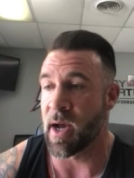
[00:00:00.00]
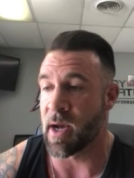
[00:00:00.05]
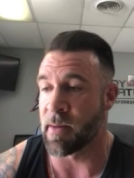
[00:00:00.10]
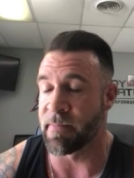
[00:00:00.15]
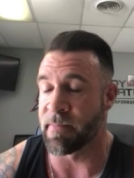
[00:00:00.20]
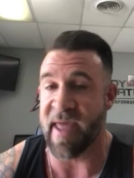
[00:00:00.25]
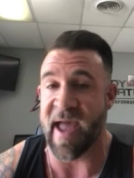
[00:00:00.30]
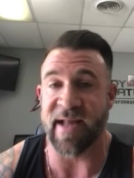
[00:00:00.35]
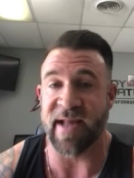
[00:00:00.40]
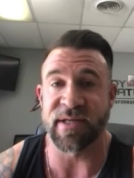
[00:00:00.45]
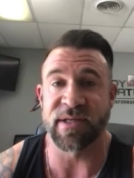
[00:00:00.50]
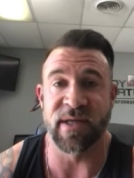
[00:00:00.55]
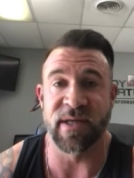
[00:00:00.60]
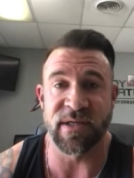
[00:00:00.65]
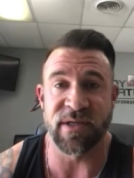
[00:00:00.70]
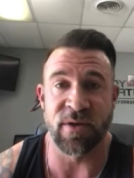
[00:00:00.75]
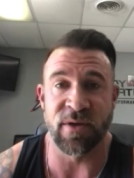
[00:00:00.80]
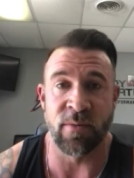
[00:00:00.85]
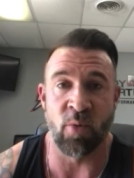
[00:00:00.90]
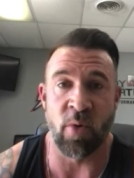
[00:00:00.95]
that
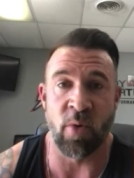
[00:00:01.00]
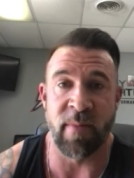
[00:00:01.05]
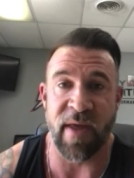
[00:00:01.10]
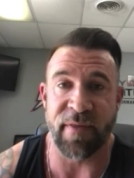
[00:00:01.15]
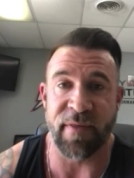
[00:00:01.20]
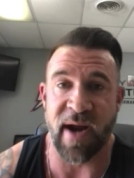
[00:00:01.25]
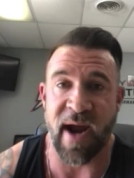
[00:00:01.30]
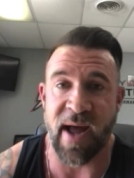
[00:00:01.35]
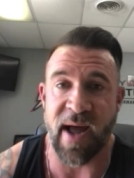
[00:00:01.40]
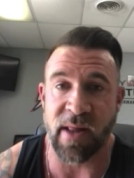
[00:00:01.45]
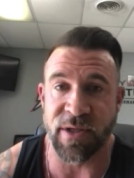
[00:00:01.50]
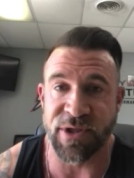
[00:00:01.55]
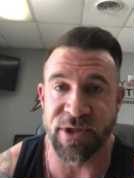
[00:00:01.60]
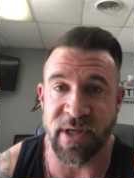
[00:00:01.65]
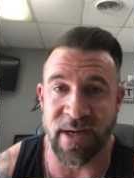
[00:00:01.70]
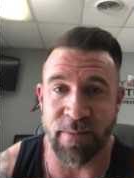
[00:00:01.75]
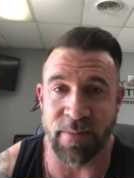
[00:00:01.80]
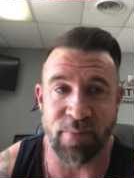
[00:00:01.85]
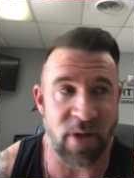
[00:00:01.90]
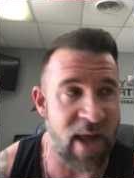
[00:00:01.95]
system or methodology
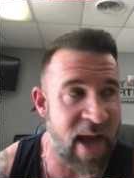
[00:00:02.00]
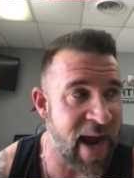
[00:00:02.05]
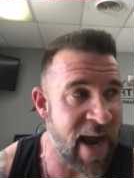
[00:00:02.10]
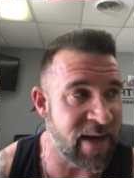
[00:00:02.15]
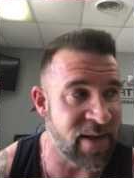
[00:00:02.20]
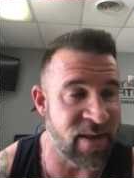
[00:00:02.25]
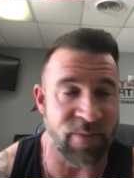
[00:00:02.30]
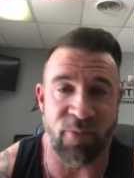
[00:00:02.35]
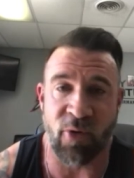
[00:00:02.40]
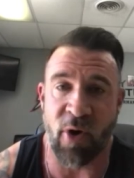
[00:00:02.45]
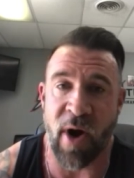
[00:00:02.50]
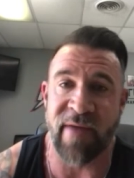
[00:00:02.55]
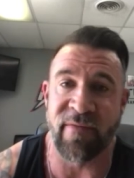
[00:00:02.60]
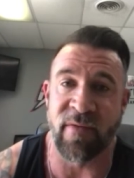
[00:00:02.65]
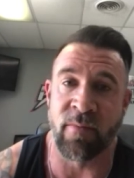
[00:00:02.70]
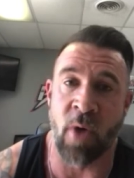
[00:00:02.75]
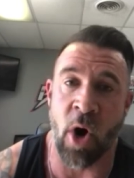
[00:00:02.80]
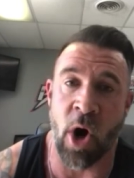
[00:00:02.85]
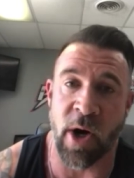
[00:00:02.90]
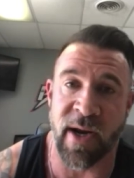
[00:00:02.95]
and apply it in the
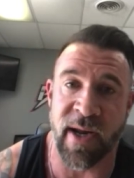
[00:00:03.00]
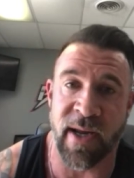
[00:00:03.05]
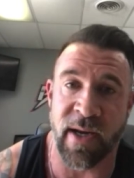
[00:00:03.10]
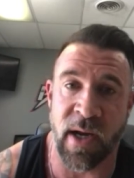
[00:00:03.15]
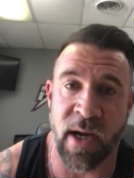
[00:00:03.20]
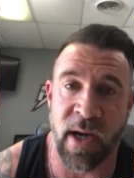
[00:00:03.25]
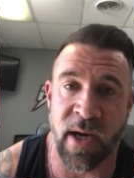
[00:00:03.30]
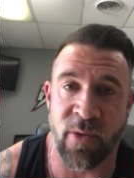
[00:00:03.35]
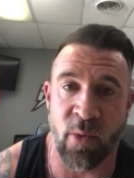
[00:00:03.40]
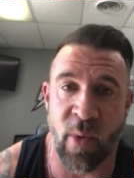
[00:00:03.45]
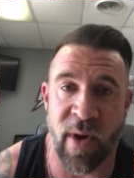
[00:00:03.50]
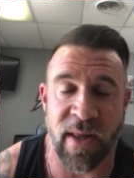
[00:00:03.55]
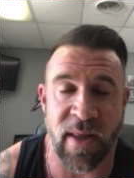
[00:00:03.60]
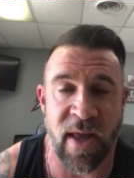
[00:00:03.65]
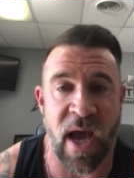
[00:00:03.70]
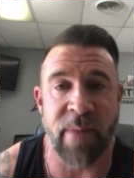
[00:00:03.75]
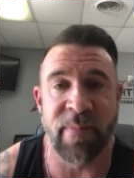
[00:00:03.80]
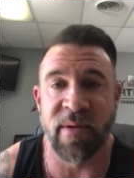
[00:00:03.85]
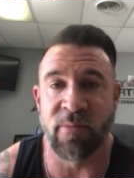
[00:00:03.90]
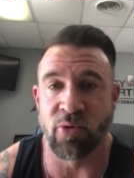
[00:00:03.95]
private market the way a
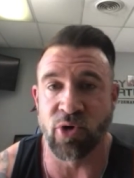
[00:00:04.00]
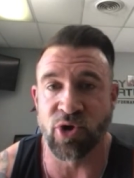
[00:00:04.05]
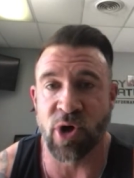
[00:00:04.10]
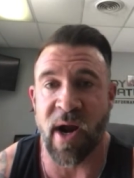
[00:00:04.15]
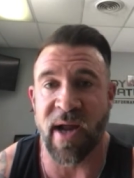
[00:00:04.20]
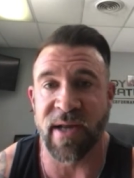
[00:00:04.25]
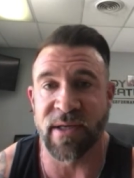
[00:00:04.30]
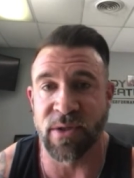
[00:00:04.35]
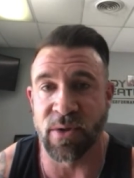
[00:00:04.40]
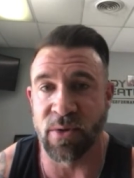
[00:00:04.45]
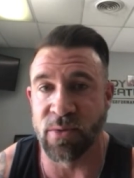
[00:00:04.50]
lot of people try to.